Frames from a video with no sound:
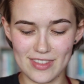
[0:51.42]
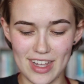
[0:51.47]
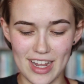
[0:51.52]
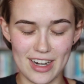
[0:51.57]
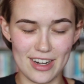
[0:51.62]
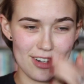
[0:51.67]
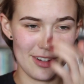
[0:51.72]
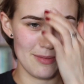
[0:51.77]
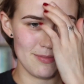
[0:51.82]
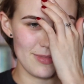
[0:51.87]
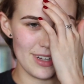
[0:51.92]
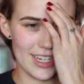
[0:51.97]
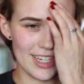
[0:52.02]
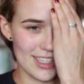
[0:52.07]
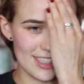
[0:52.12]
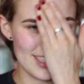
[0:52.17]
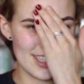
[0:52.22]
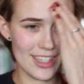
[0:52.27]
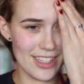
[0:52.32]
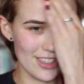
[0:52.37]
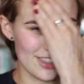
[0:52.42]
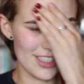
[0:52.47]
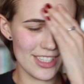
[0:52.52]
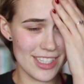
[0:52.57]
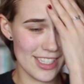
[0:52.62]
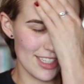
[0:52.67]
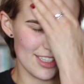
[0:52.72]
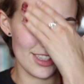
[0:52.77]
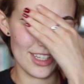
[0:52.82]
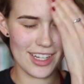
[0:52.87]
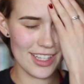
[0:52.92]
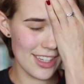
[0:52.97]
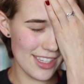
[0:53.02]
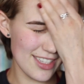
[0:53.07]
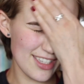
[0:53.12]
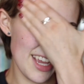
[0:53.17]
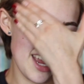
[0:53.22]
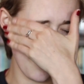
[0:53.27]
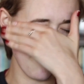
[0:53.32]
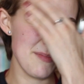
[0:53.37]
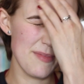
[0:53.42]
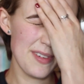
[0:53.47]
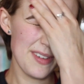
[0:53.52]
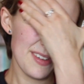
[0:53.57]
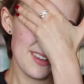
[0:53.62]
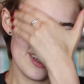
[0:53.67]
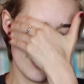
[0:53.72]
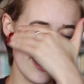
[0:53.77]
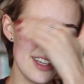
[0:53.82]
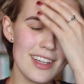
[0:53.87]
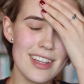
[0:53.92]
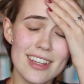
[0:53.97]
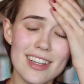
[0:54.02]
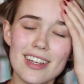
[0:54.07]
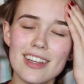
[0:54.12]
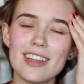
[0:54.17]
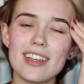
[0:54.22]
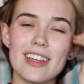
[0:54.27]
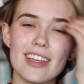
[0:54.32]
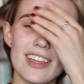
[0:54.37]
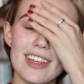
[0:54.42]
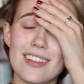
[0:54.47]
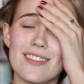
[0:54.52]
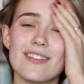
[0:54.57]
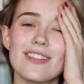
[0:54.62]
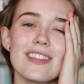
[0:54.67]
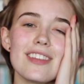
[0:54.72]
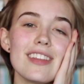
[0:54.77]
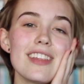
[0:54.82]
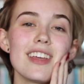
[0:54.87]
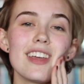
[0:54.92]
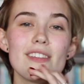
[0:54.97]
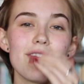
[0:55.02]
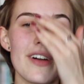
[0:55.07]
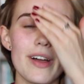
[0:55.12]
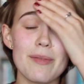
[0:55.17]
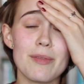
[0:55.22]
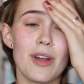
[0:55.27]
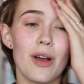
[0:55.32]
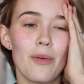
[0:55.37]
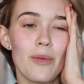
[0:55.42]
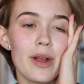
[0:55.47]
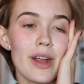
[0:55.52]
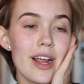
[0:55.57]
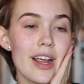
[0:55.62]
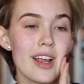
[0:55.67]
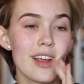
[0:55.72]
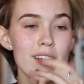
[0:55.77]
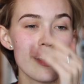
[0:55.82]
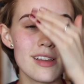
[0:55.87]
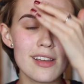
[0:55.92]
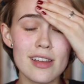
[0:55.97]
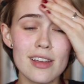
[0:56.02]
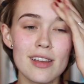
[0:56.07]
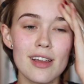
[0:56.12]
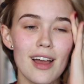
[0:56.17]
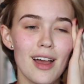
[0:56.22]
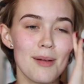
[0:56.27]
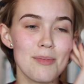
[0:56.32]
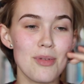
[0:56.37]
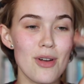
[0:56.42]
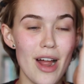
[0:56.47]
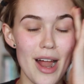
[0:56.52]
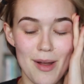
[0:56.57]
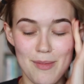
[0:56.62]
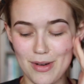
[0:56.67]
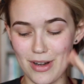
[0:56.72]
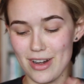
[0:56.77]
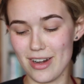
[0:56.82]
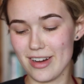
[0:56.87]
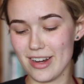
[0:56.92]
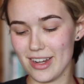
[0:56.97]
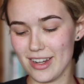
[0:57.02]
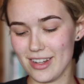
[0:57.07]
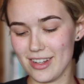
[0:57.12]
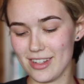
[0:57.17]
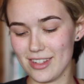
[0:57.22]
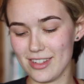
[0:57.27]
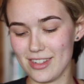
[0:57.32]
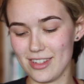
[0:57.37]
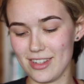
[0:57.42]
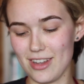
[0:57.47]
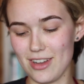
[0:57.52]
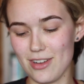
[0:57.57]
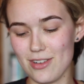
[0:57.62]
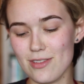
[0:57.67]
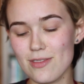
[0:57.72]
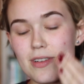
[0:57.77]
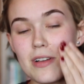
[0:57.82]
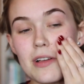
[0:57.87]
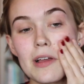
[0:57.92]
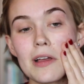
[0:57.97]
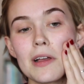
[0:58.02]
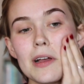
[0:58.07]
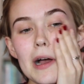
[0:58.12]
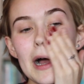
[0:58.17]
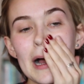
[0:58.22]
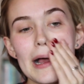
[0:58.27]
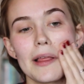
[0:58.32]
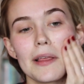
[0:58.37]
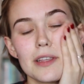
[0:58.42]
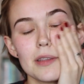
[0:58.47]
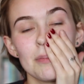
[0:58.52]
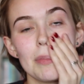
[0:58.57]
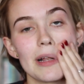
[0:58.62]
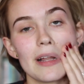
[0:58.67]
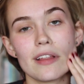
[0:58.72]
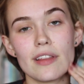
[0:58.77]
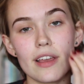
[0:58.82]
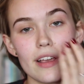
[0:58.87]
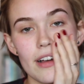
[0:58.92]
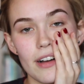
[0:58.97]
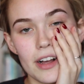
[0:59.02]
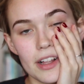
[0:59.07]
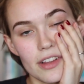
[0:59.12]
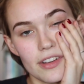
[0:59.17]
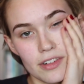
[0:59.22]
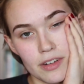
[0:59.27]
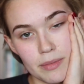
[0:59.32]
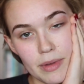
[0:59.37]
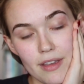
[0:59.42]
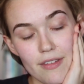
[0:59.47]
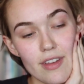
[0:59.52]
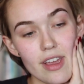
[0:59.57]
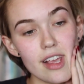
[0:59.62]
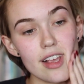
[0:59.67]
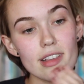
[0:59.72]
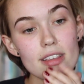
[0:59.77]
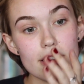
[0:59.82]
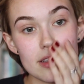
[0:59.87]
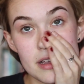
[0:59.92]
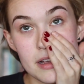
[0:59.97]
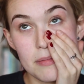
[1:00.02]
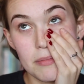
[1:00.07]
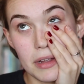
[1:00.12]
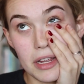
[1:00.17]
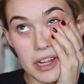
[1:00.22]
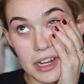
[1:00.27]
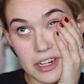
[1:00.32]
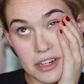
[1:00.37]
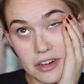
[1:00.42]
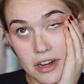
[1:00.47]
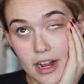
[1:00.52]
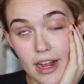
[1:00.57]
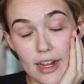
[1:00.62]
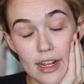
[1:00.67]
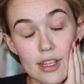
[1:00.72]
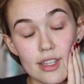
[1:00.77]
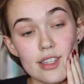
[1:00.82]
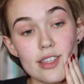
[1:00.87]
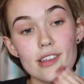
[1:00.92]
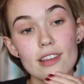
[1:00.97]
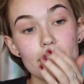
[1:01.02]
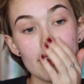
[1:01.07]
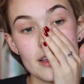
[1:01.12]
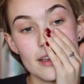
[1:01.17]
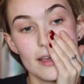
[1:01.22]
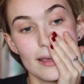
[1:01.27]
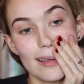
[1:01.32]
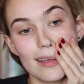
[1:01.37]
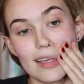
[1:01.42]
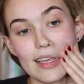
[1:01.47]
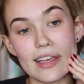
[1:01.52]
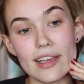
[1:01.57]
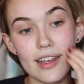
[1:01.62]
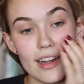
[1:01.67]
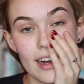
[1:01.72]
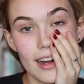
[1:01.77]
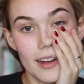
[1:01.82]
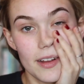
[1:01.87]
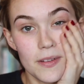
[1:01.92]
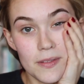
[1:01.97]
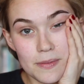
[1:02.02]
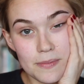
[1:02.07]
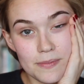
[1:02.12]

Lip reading: I don't know, my concealer just doesn't look the same if I'm not wearing a primer. So I like to put it like all over my face, my under eyes, here.